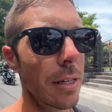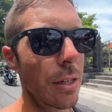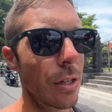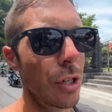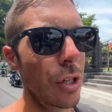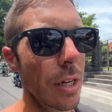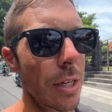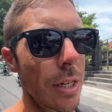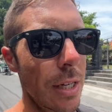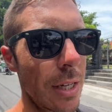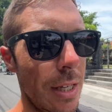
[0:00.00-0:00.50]

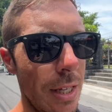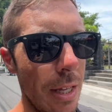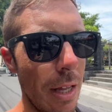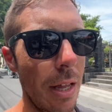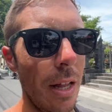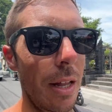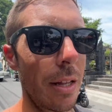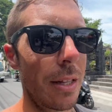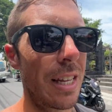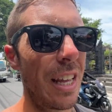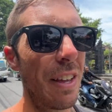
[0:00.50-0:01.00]
just the
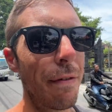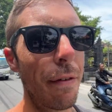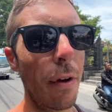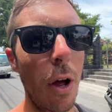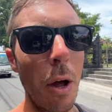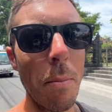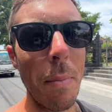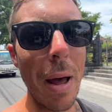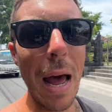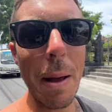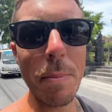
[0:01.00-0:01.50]
default
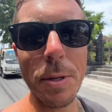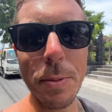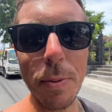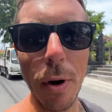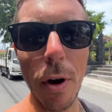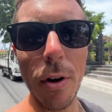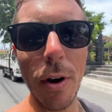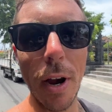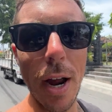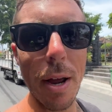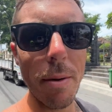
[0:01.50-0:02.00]
Maps
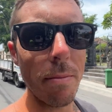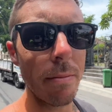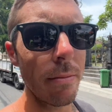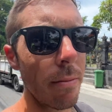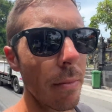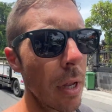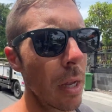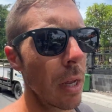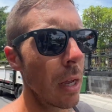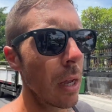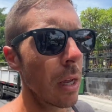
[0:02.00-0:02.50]
program.
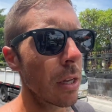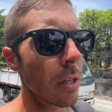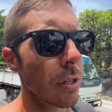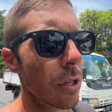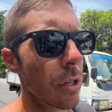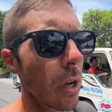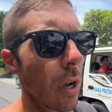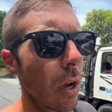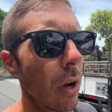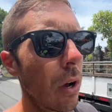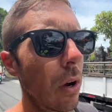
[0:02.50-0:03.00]

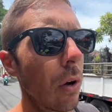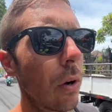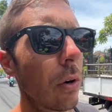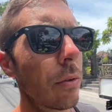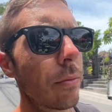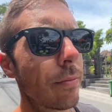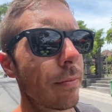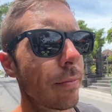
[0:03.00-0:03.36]
So